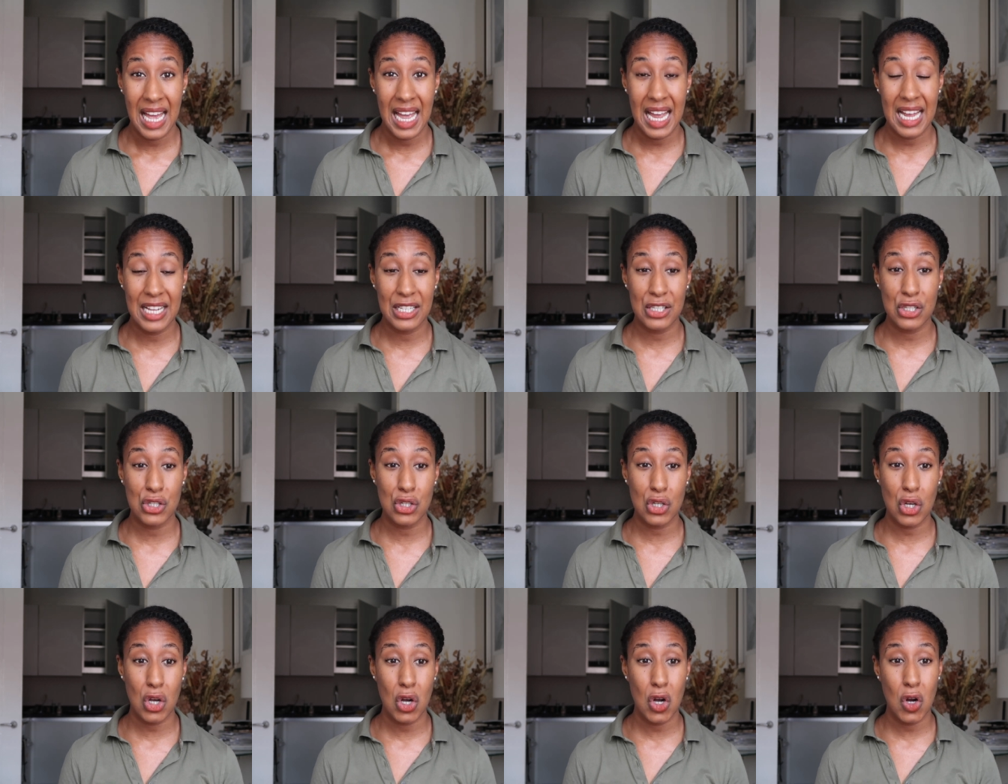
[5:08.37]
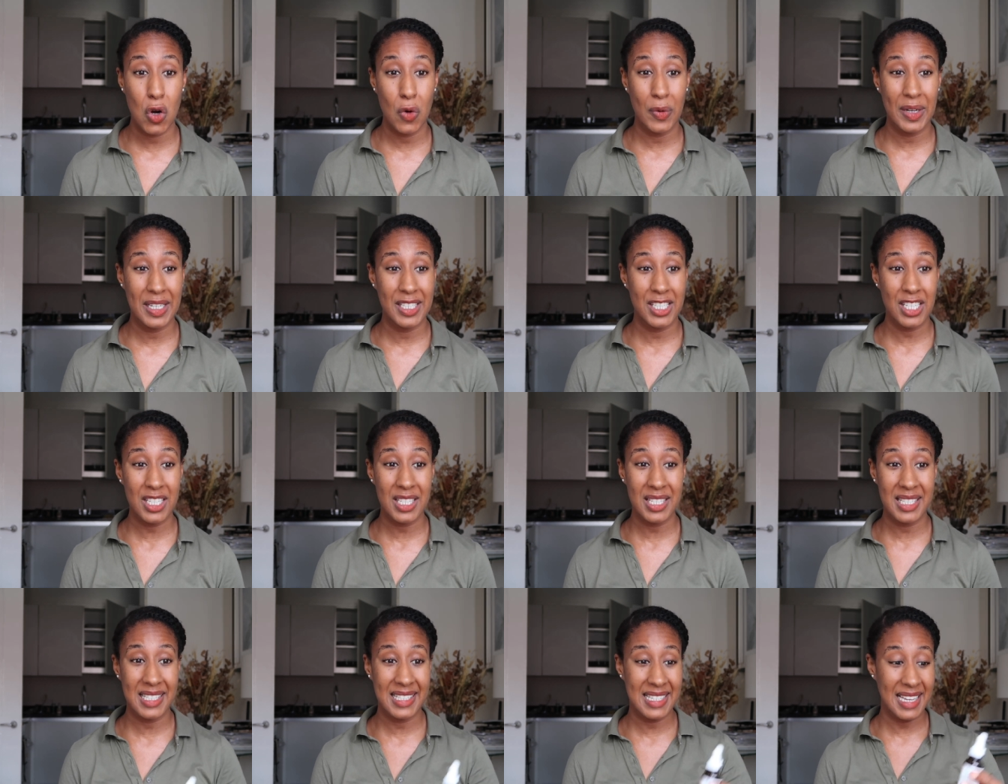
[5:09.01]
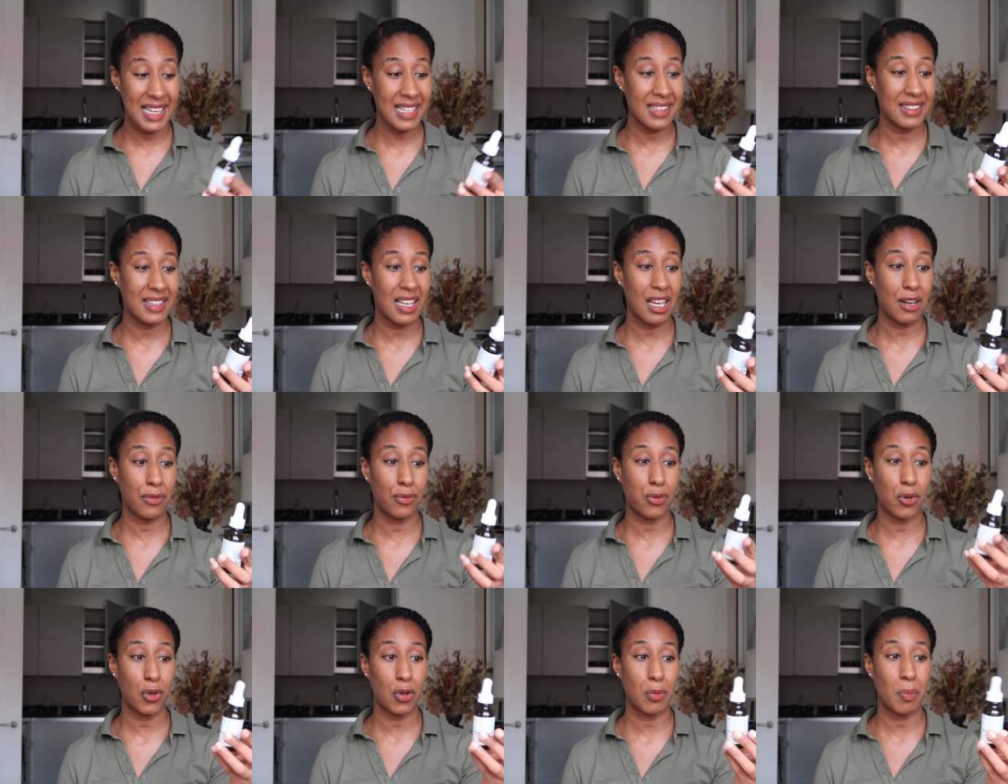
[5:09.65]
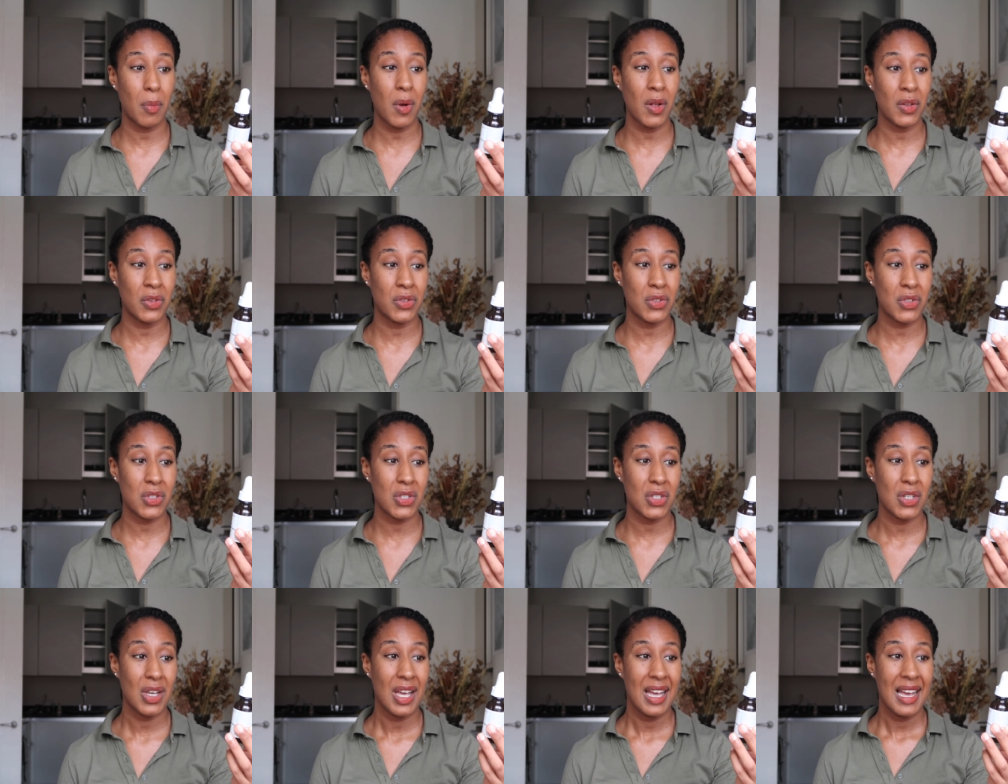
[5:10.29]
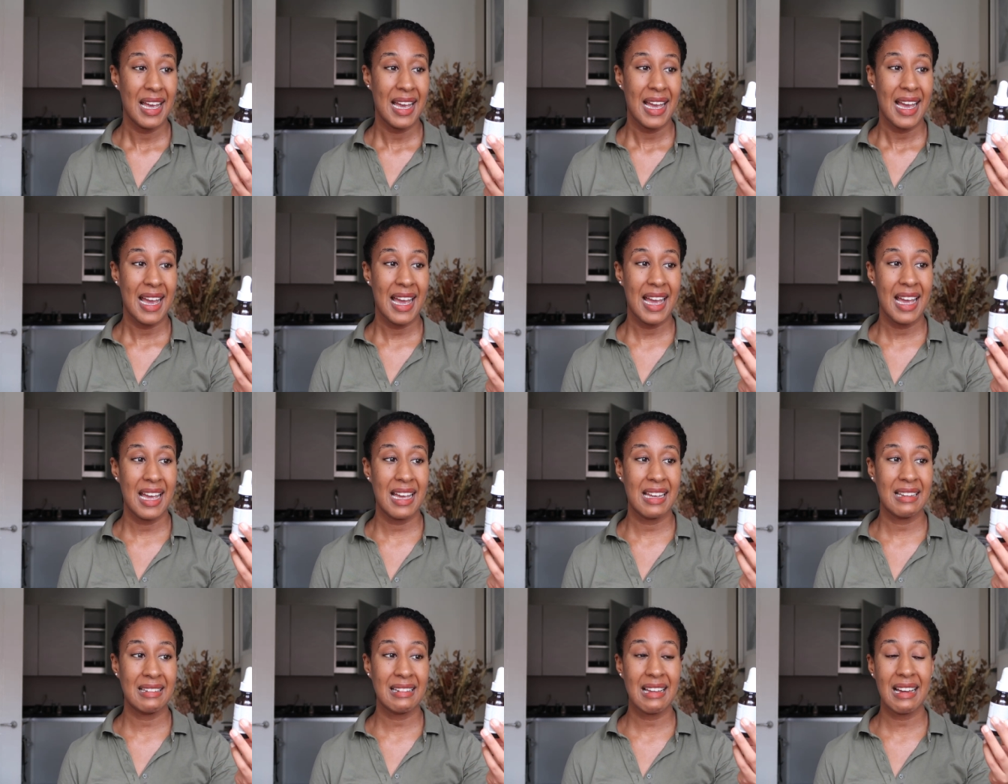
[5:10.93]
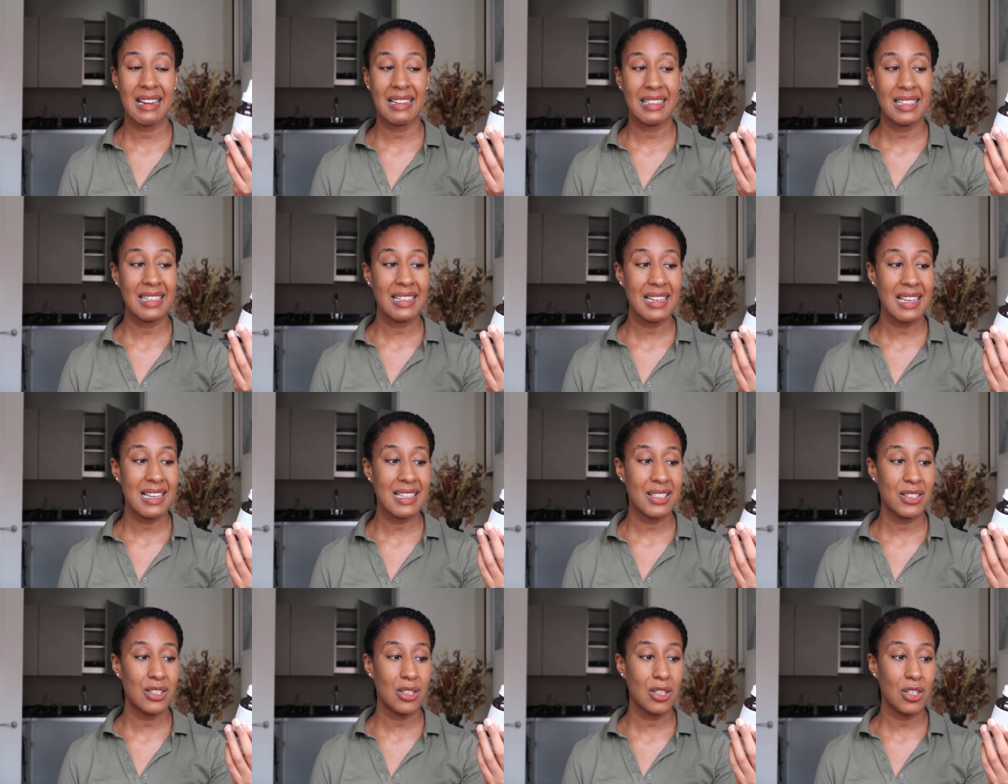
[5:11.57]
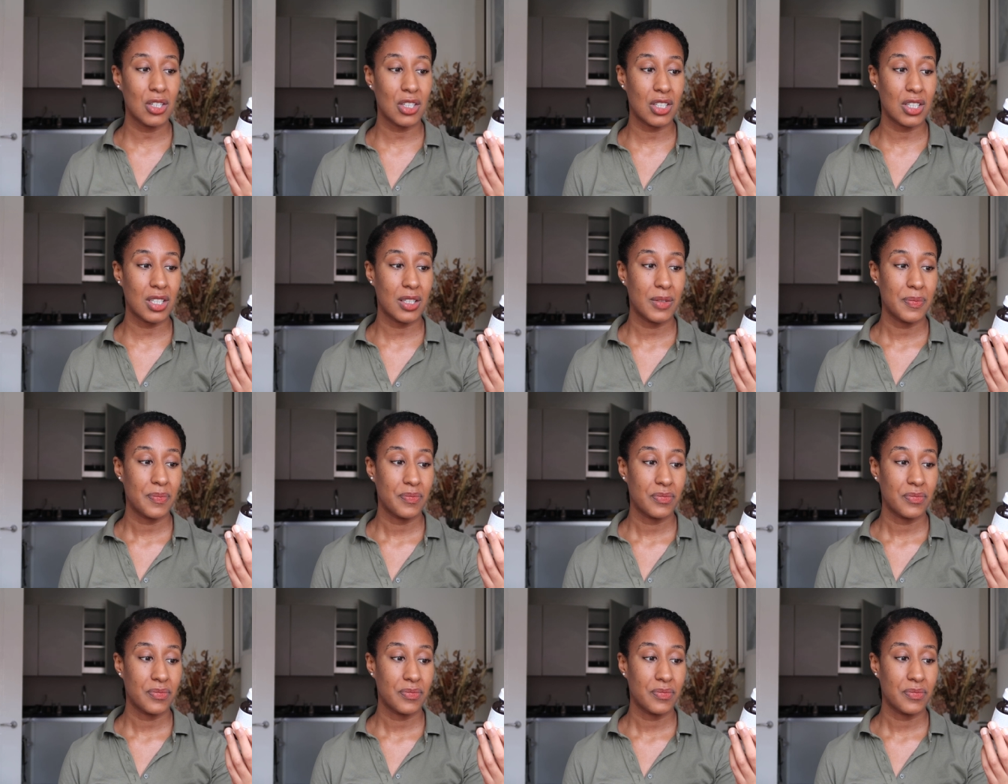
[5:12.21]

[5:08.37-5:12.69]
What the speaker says: And so it just stayed there for months. And I realized, look,